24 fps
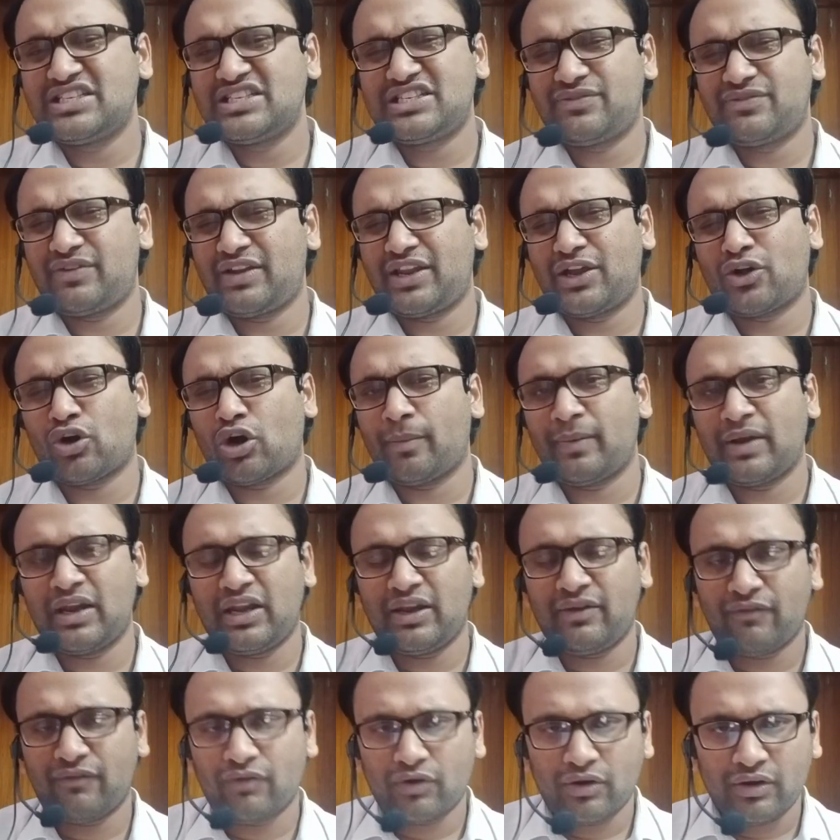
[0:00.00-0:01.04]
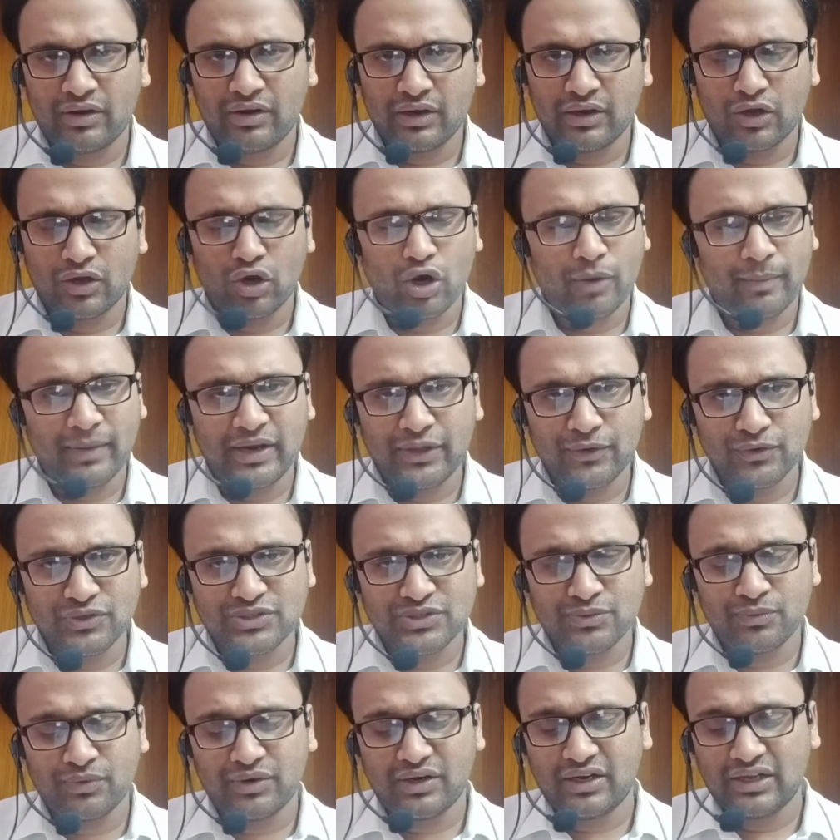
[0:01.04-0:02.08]
very commonly word, a commonly
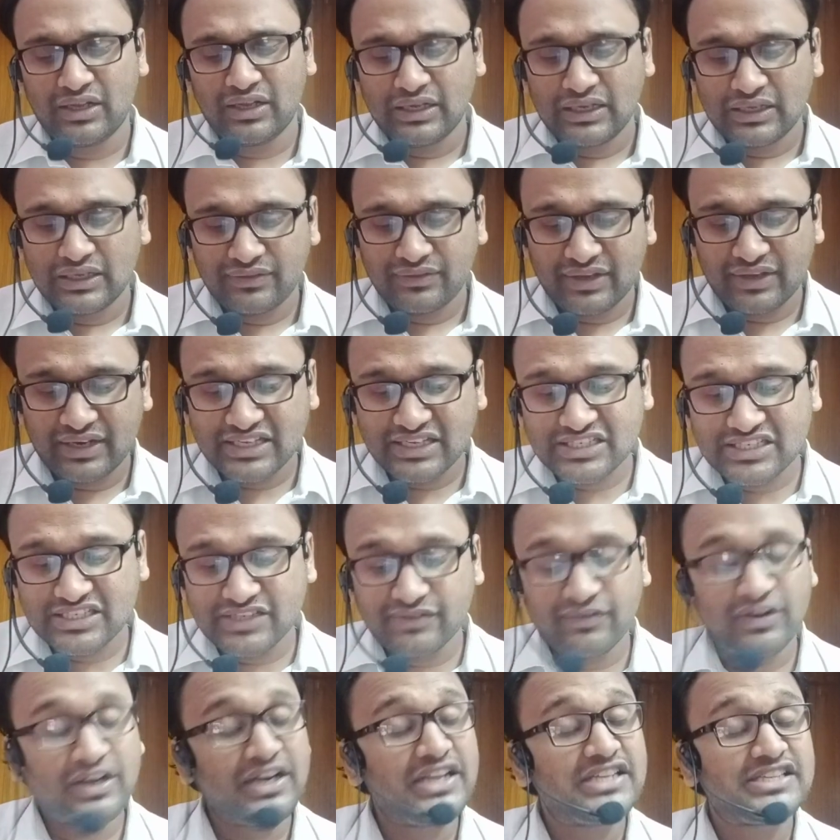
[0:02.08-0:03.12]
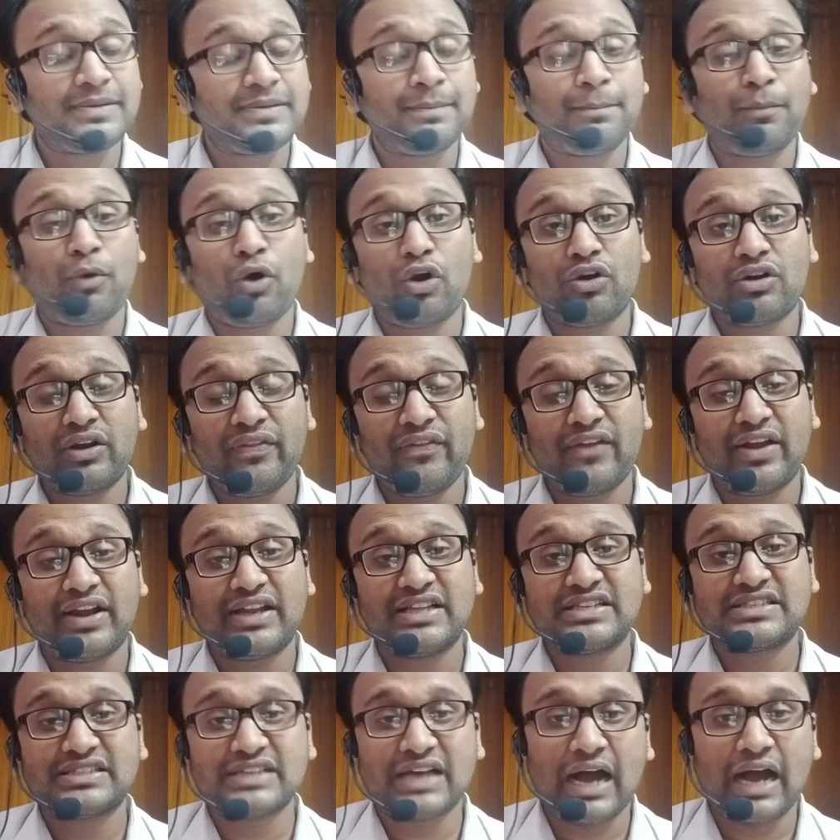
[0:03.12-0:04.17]
used word. The next word is important, that
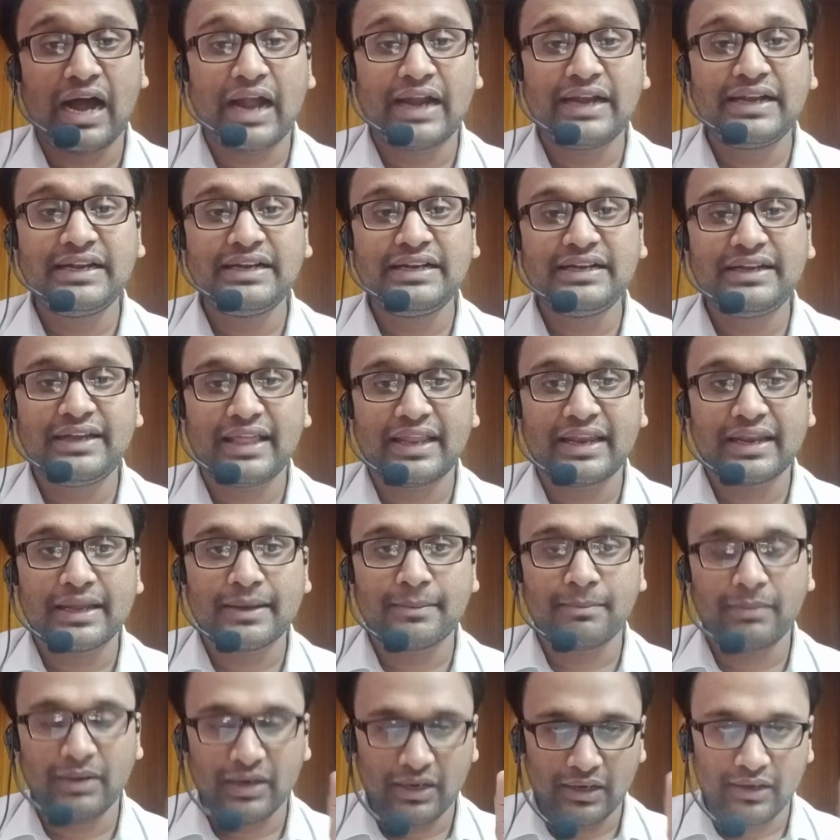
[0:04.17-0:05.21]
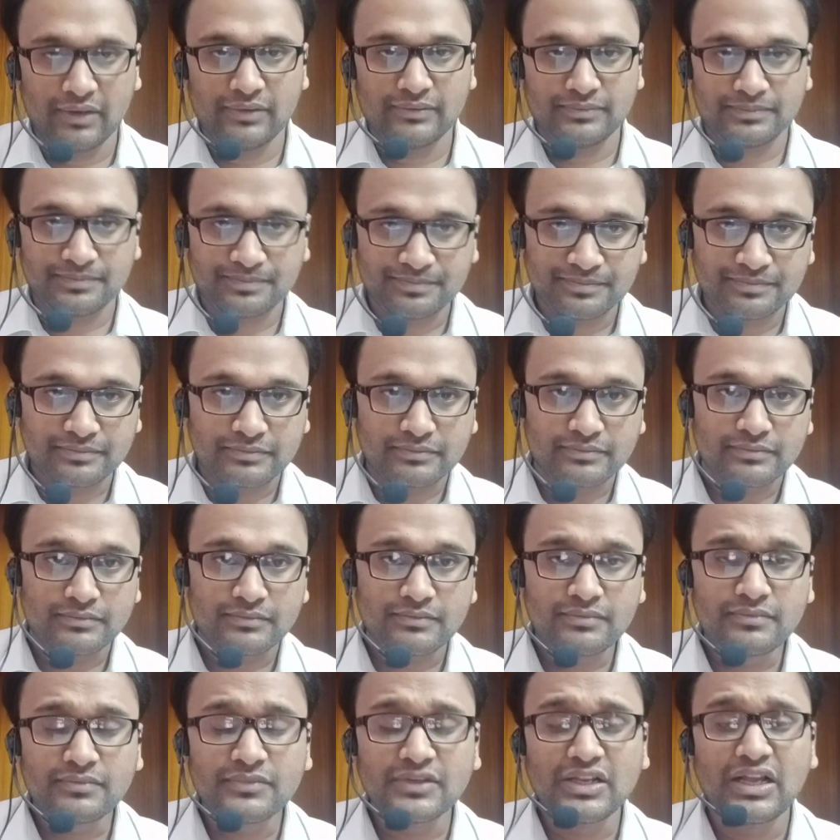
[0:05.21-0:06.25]
is untenable.
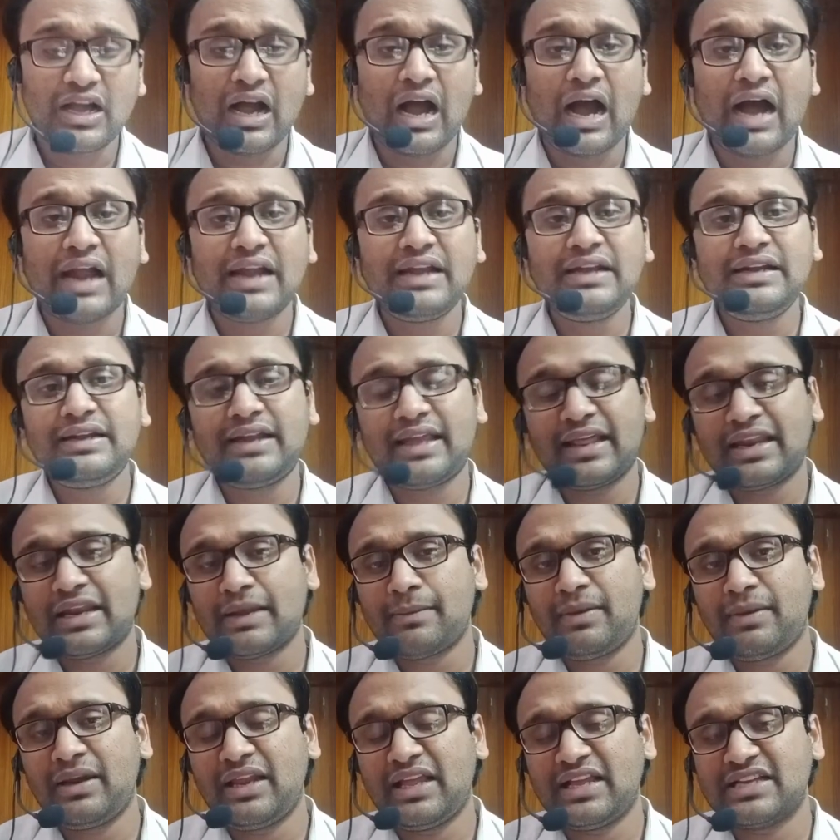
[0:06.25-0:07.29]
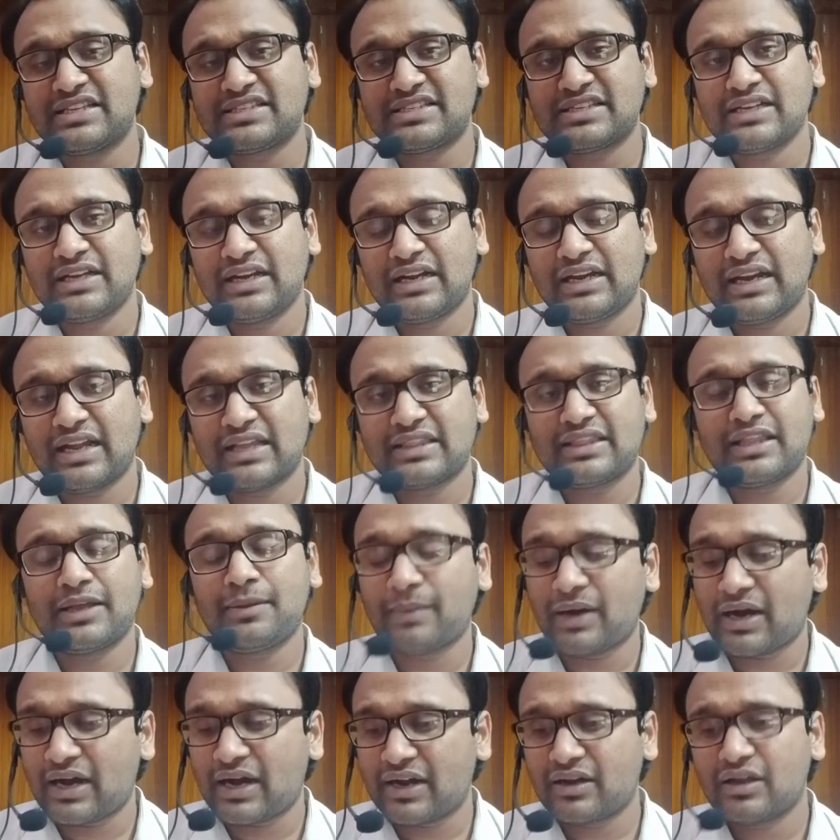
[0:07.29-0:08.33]
Untenable is nothing
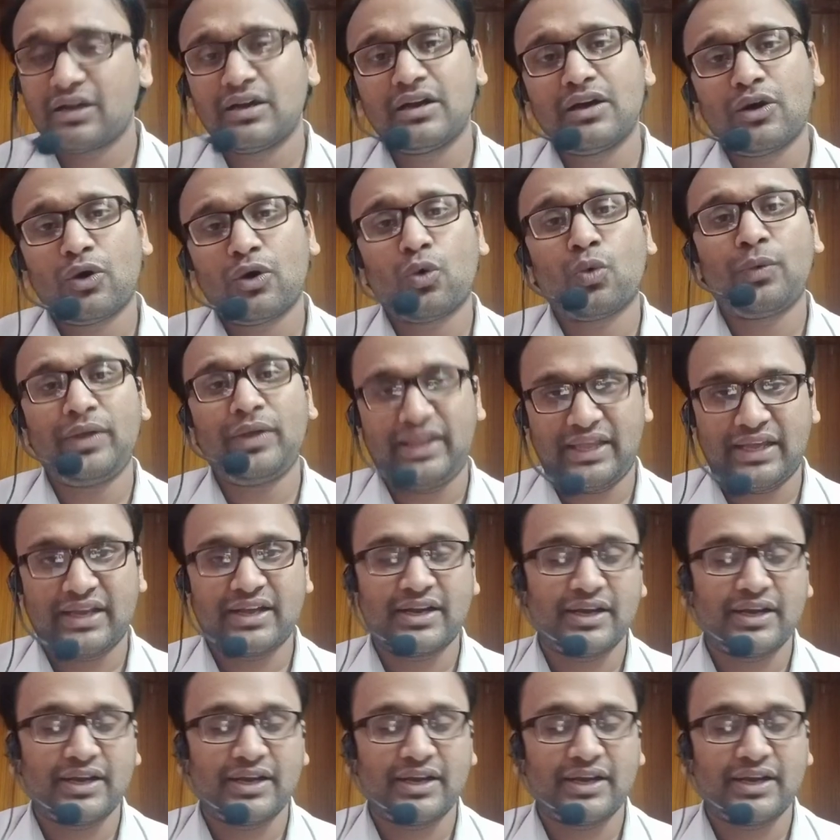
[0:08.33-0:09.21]
but weak.